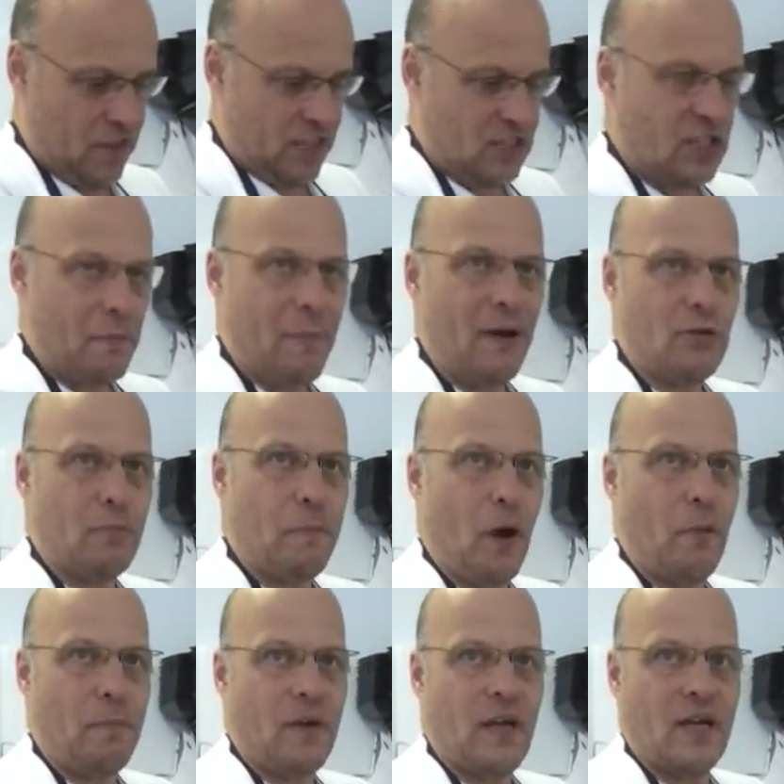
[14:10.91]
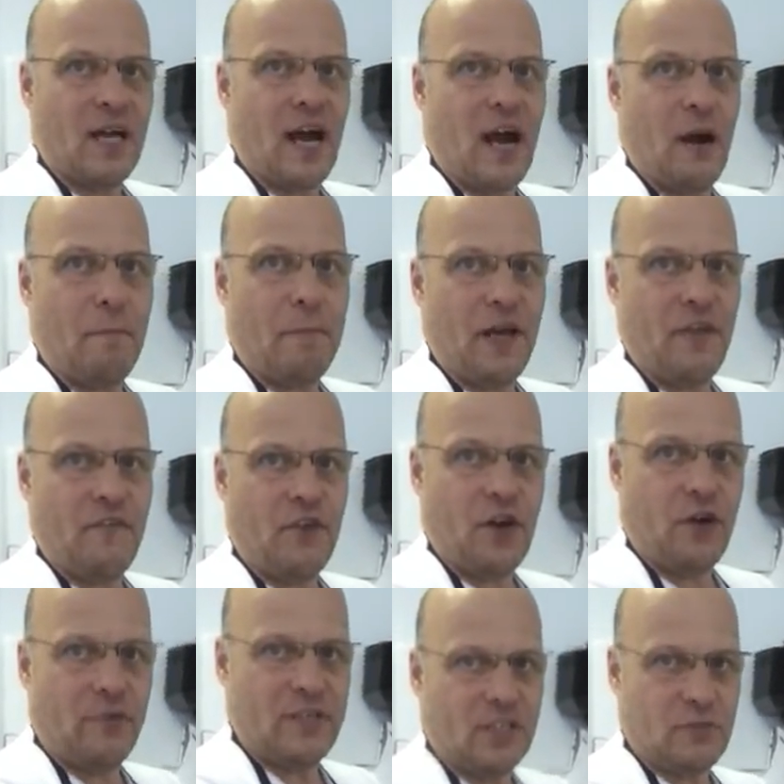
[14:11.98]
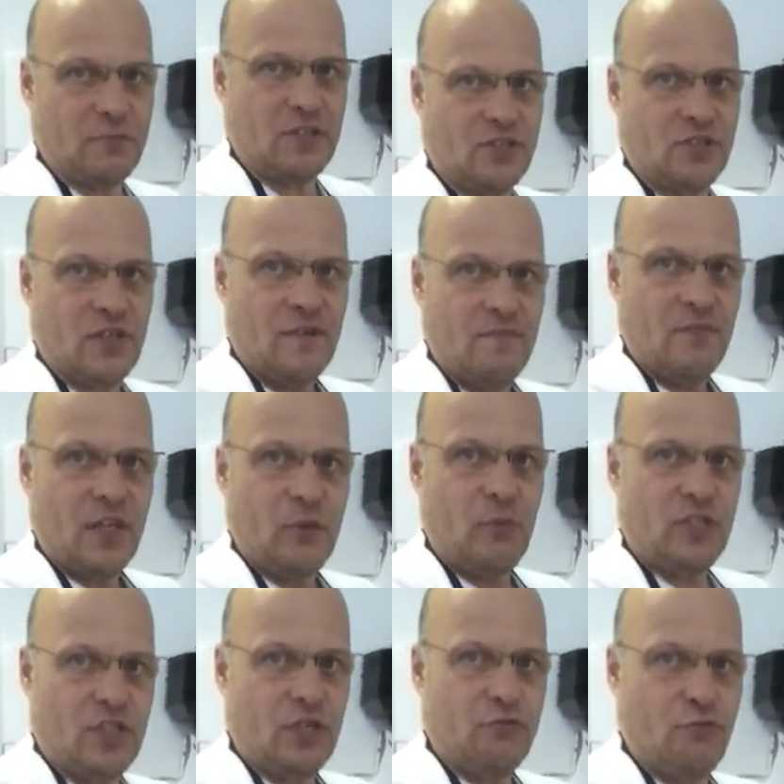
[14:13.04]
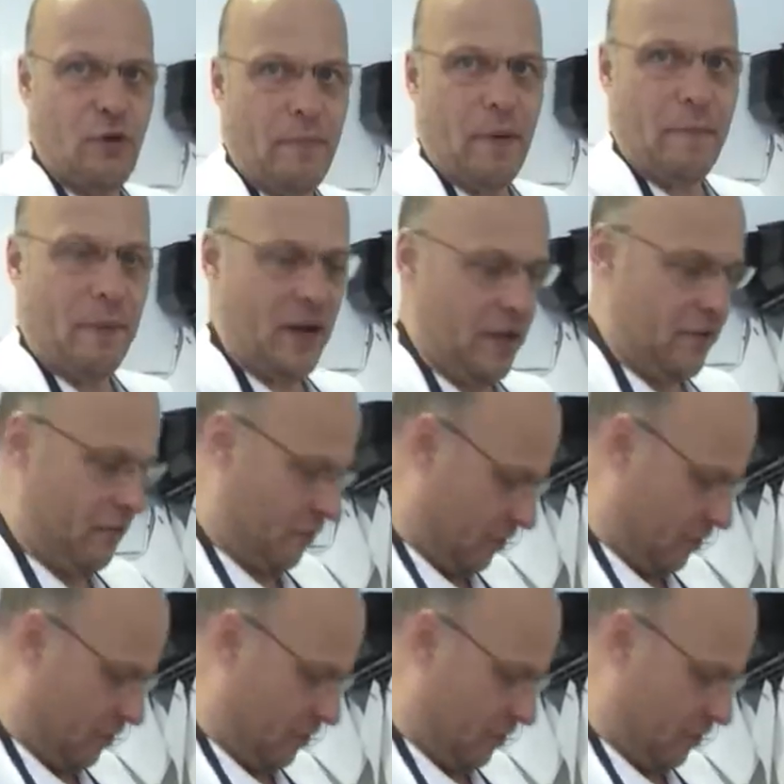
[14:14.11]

It's the most popular cut of beef at Christmas, which is rib of beef.